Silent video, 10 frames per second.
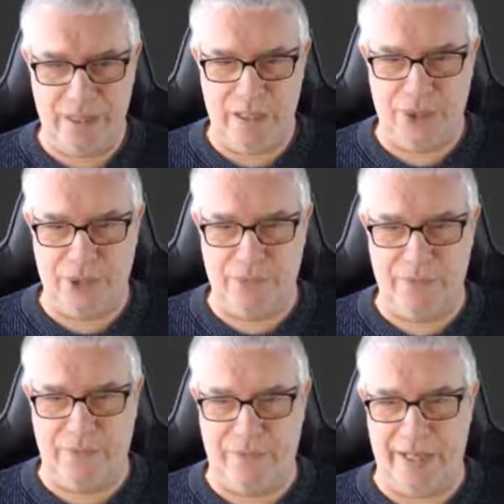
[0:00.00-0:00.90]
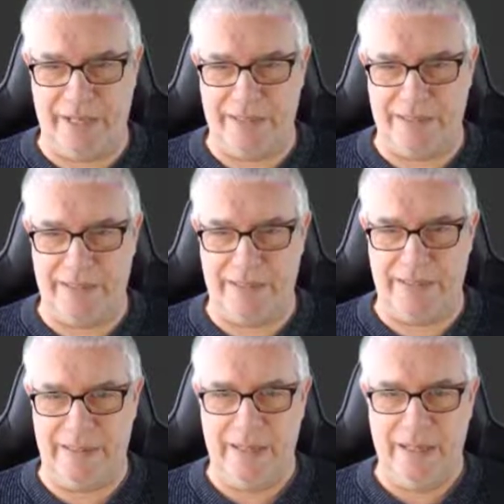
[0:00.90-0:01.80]

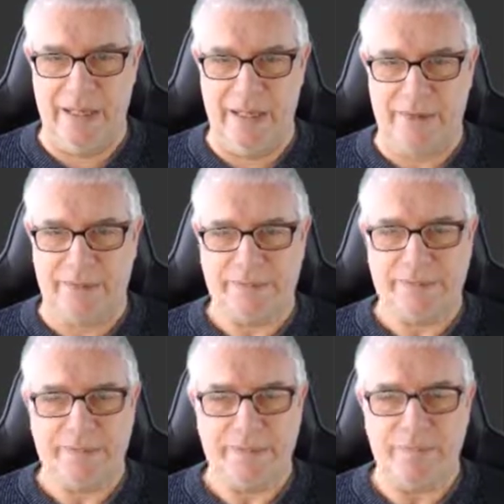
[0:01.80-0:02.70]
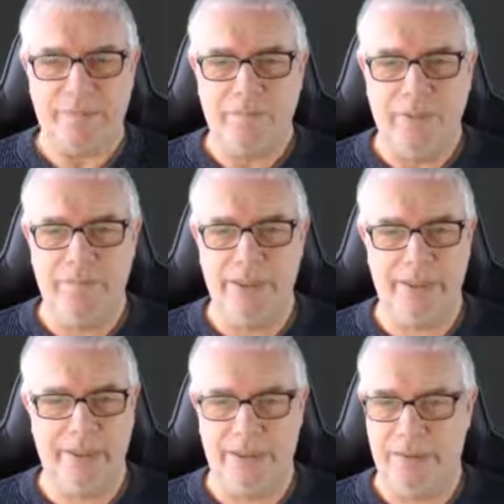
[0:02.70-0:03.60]
surface.
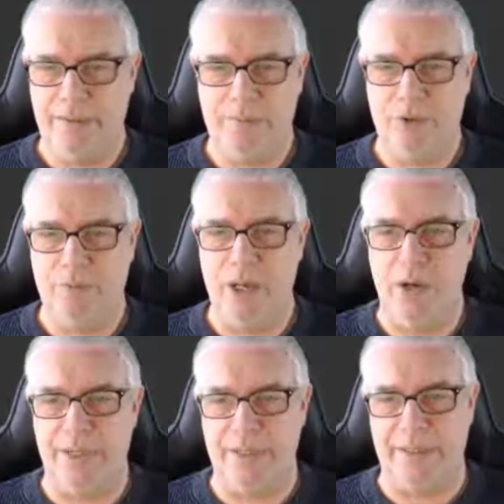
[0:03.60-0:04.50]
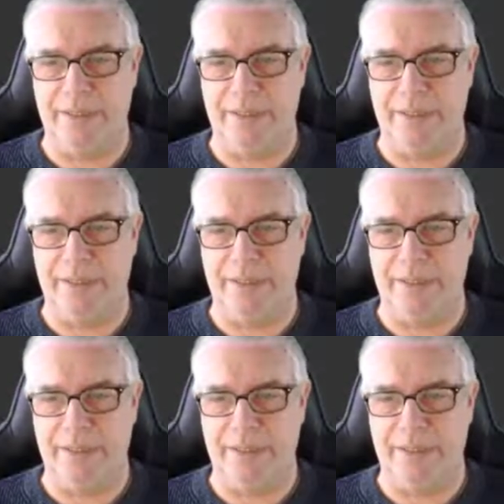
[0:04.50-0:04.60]
But to be honest,